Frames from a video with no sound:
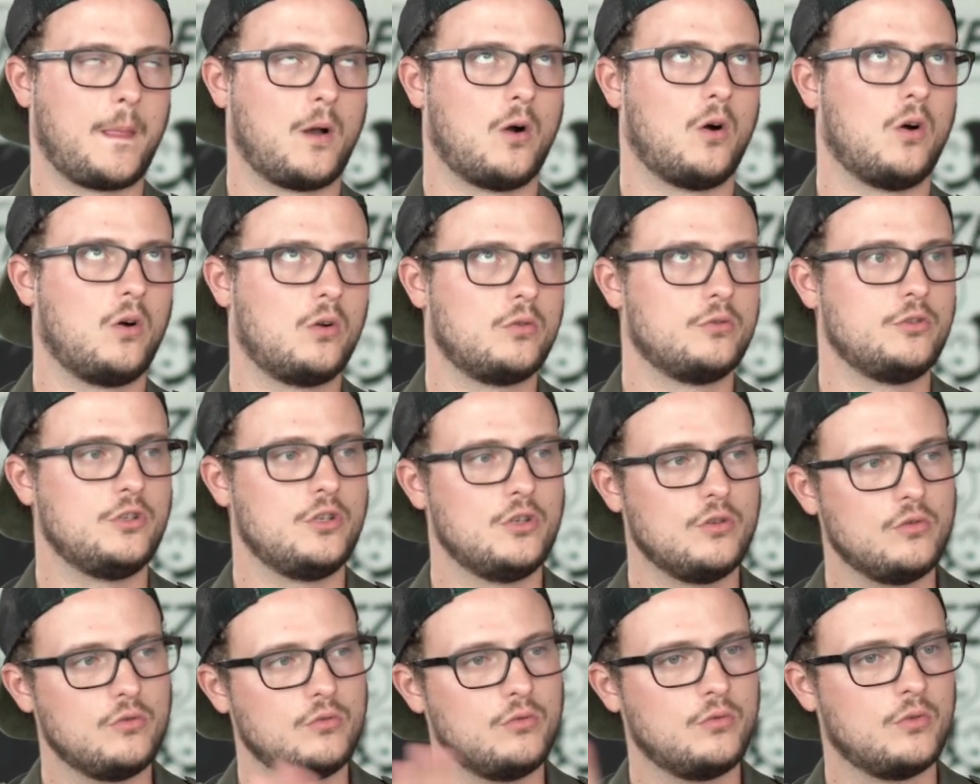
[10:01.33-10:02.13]
whole
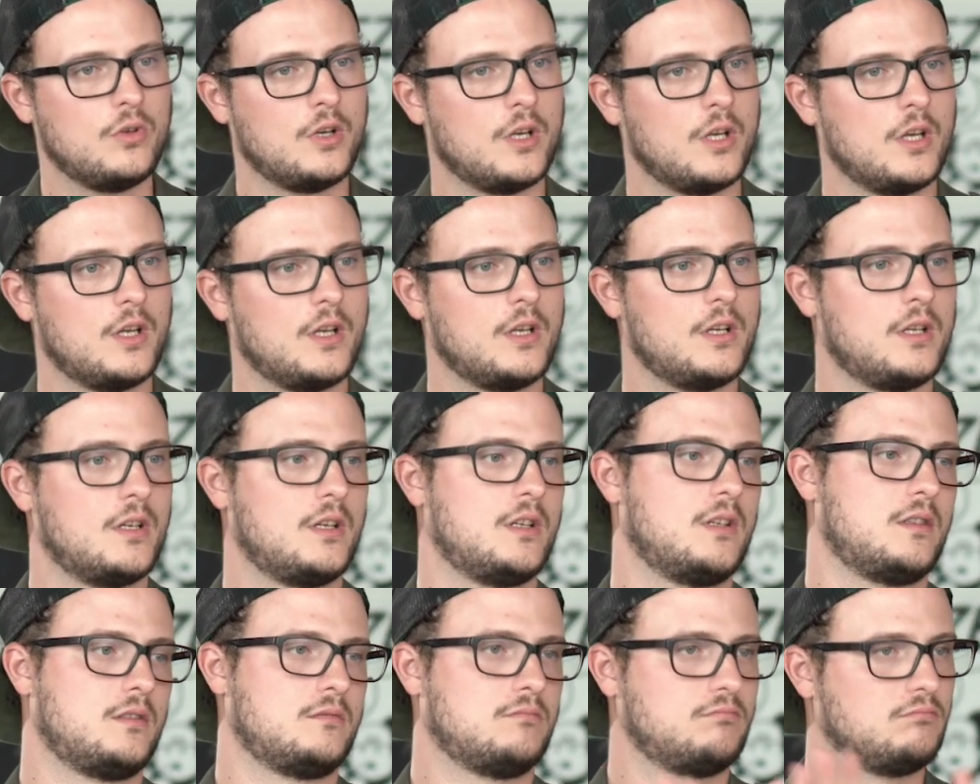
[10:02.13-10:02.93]
new
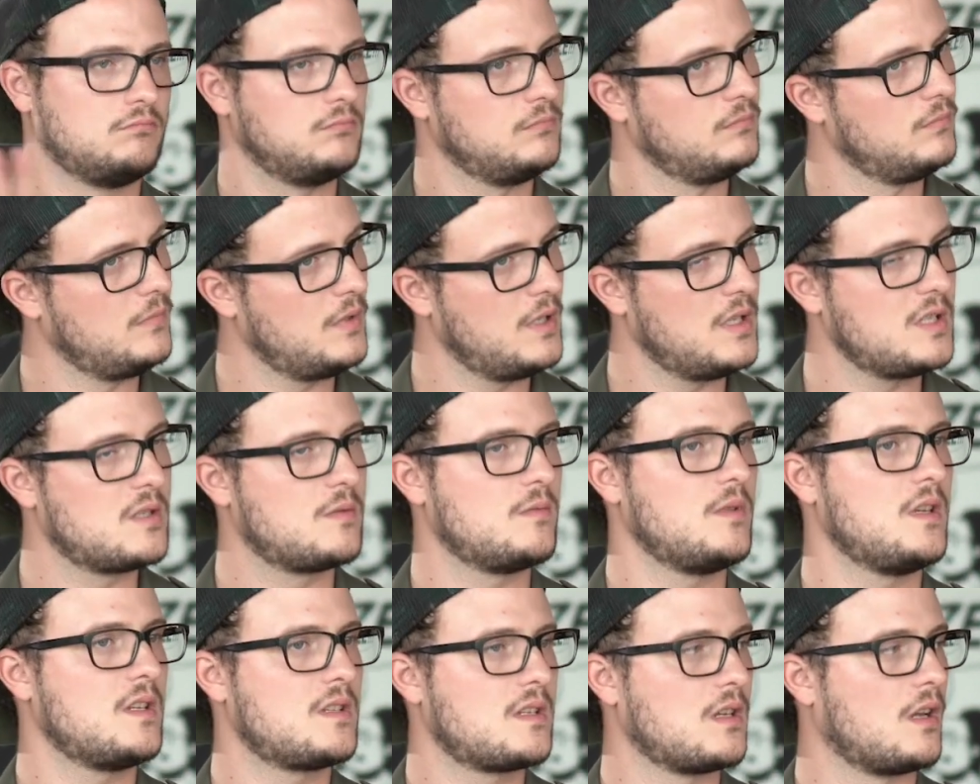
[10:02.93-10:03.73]

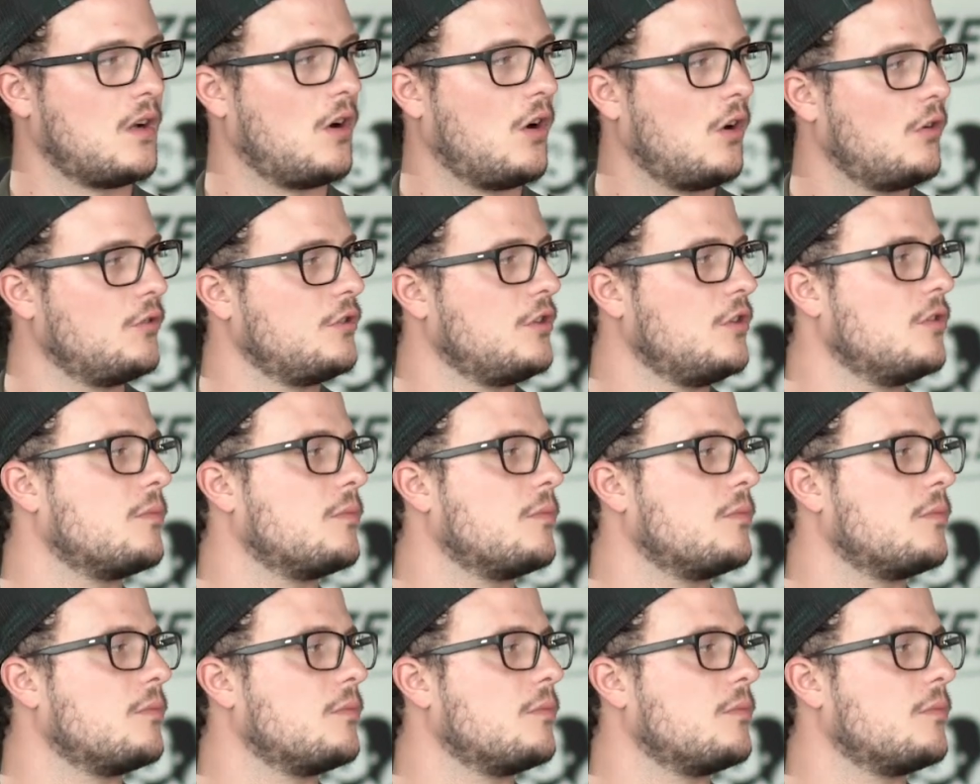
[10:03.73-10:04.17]
it's a whole